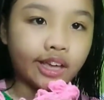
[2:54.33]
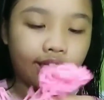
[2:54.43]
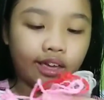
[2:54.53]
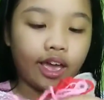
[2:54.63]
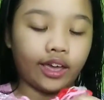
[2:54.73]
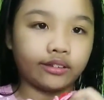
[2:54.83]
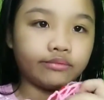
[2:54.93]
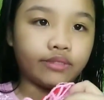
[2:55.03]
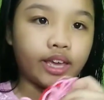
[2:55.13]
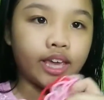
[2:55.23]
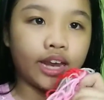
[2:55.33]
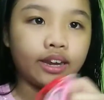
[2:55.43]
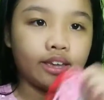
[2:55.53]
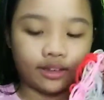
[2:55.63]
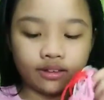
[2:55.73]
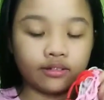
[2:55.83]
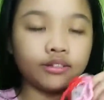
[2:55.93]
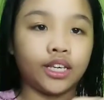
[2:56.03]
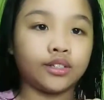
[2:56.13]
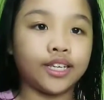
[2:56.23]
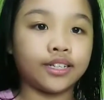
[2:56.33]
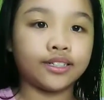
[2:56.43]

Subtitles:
I kind of use it.